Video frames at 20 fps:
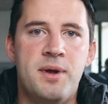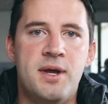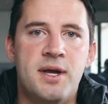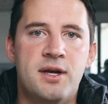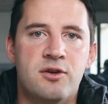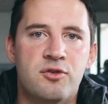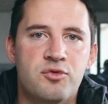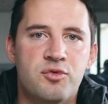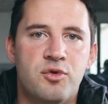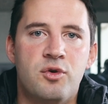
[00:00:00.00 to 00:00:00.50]
be
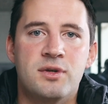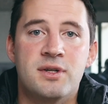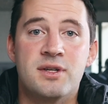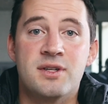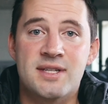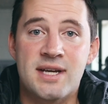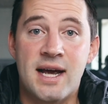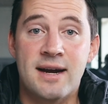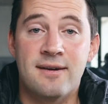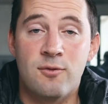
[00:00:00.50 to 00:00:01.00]
controlled
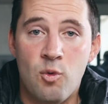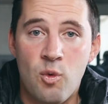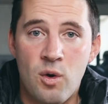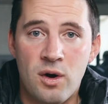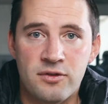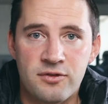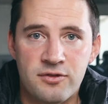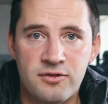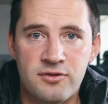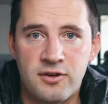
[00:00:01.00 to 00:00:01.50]
inside of
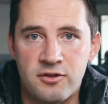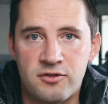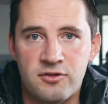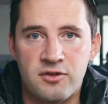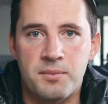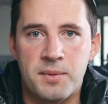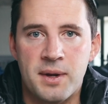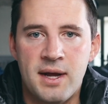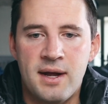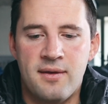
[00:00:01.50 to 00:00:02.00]
one
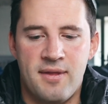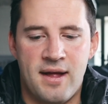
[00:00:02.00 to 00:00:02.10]
system.